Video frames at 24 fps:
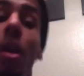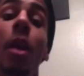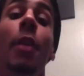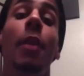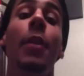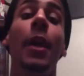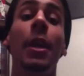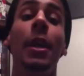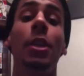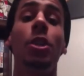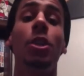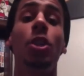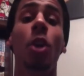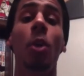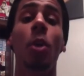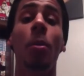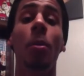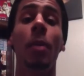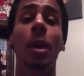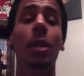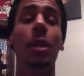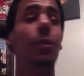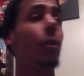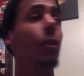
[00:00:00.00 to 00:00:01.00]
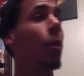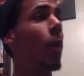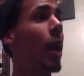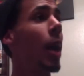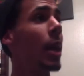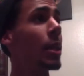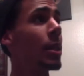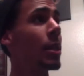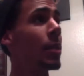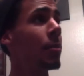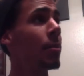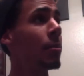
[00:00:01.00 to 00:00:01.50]
Thank you so much for
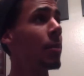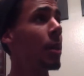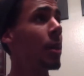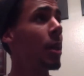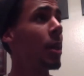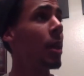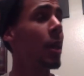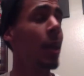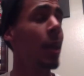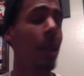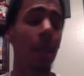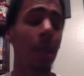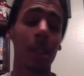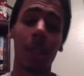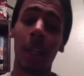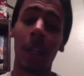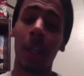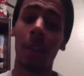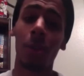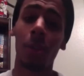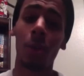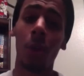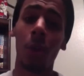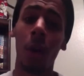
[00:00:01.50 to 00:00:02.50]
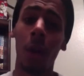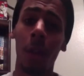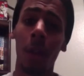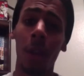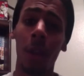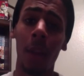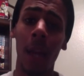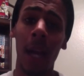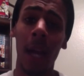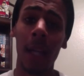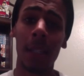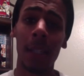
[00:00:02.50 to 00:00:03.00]
watching, sticking through all the
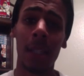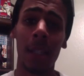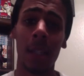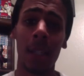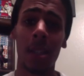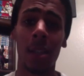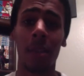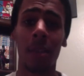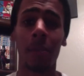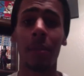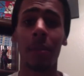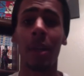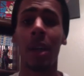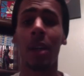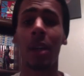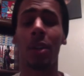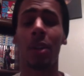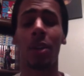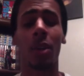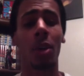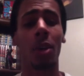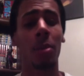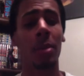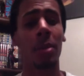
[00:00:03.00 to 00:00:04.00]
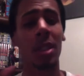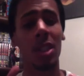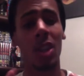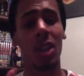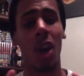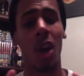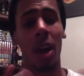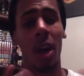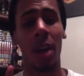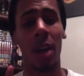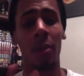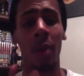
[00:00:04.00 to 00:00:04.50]
nonsense of, you know, me
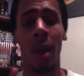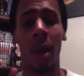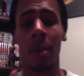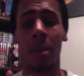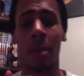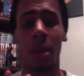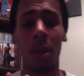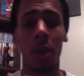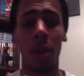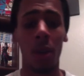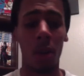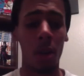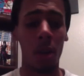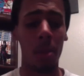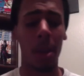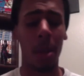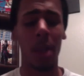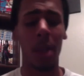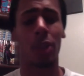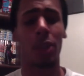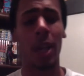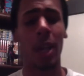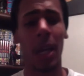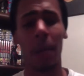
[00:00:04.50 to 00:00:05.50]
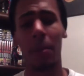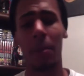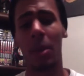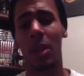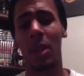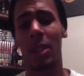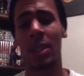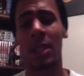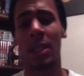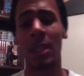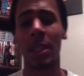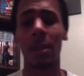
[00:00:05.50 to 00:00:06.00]
talking, rambling on about Dragon Ball
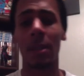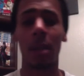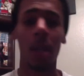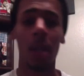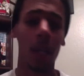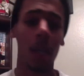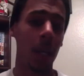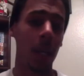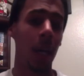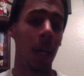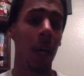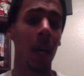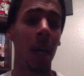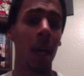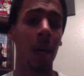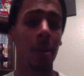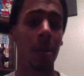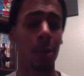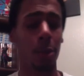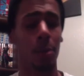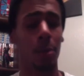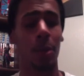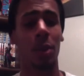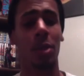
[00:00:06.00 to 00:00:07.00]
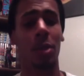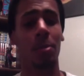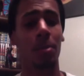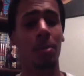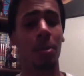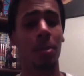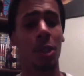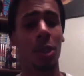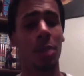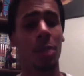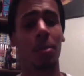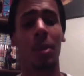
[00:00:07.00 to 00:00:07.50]
Z. It was supposed to
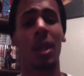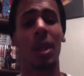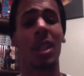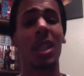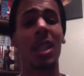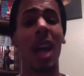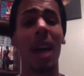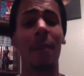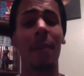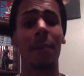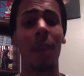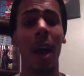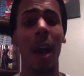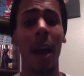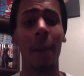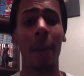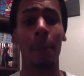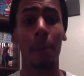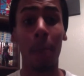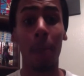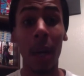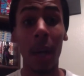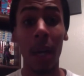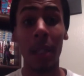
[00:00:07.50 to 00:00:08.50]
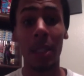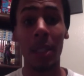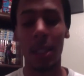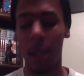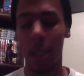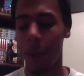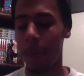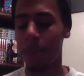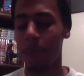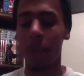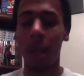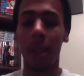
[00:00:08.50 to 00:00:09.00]
just be a top 5, but
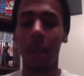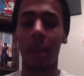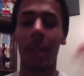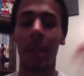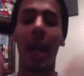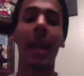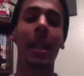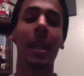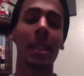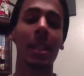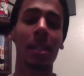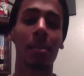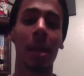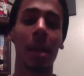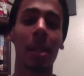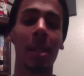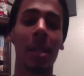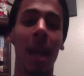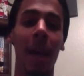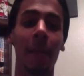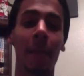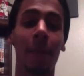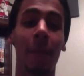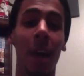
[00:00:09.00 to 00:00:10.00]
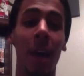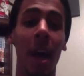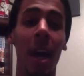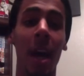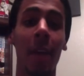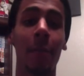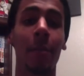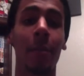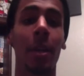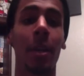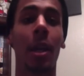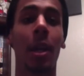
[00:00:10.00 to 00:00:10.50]
that is my top
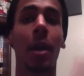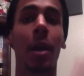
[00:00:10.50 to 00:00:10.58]
5.